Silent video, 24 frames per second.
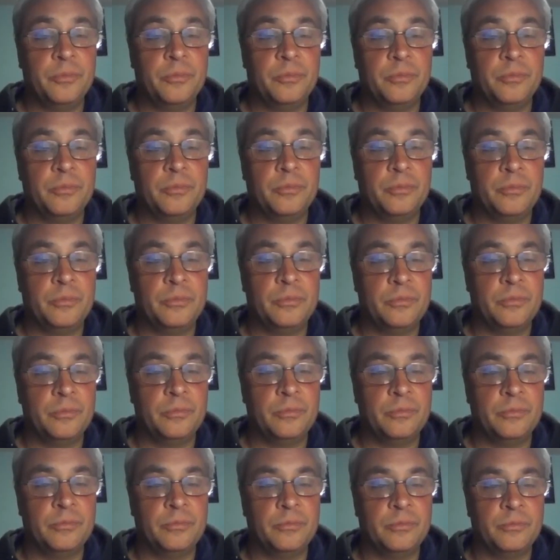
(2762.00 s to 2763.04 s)
handle it
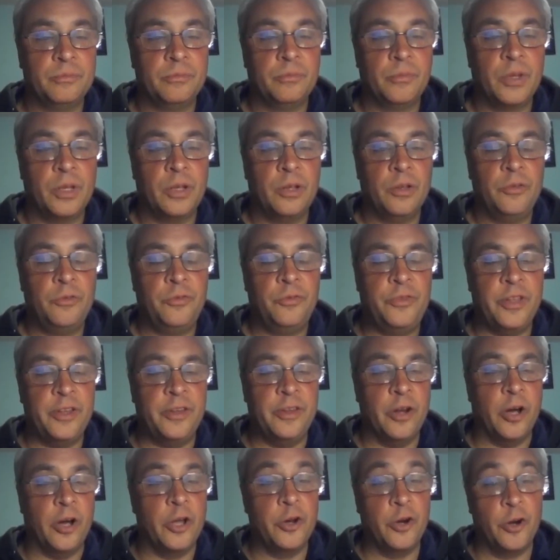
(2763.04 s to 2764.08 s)
ourselves
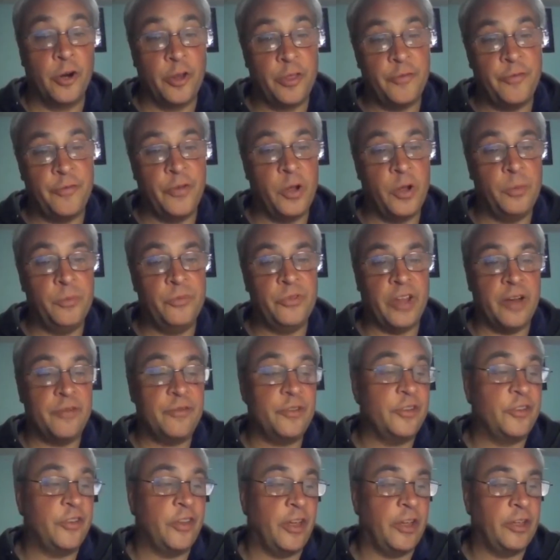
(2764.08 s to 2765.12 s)
did unearthed films
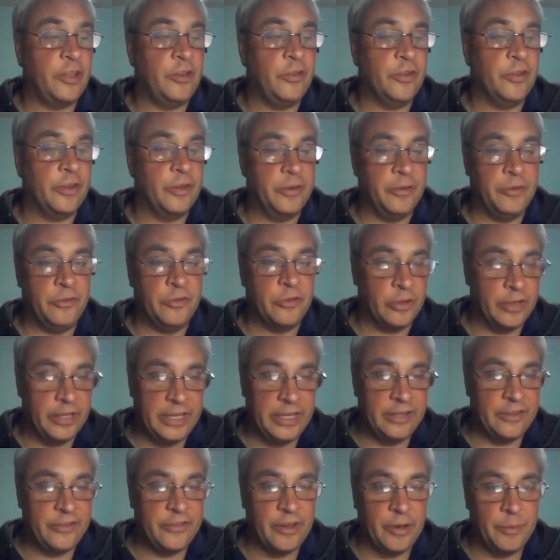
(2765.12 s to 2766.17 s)
ever tell you to
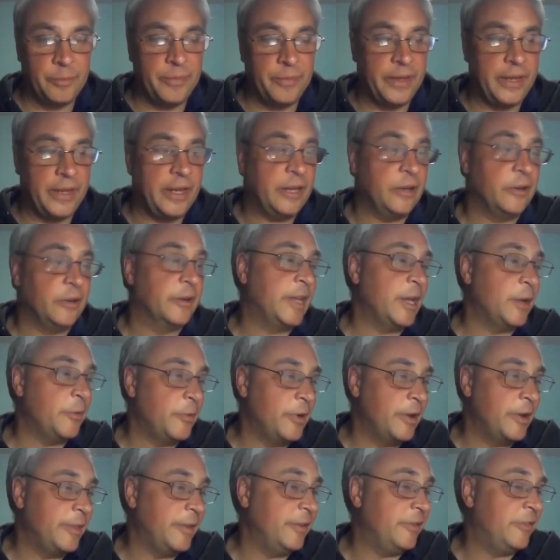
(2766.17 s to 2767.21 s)
delete something or
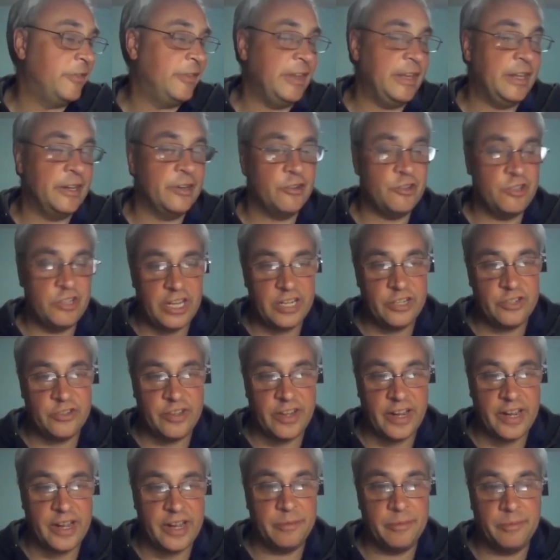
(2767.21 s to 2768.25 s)
get rid of this scene or
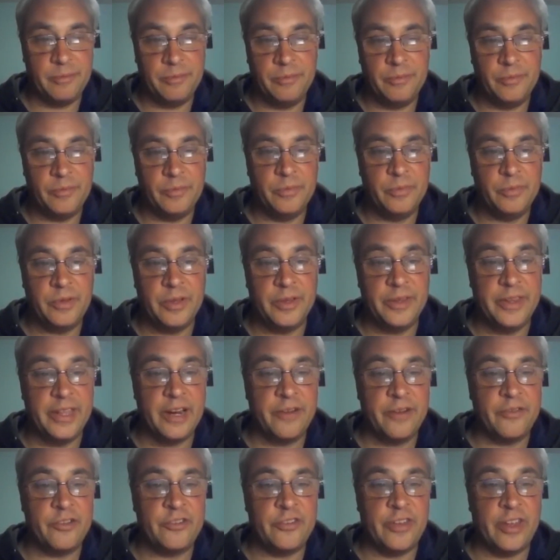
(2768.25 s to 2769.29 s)
change that did
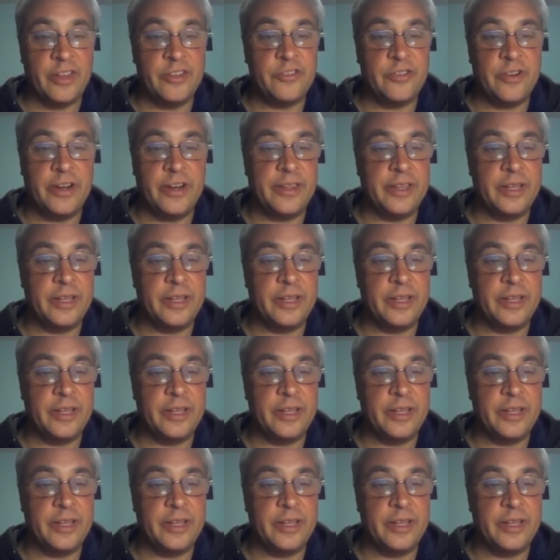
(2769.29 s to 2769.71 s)
they ever censor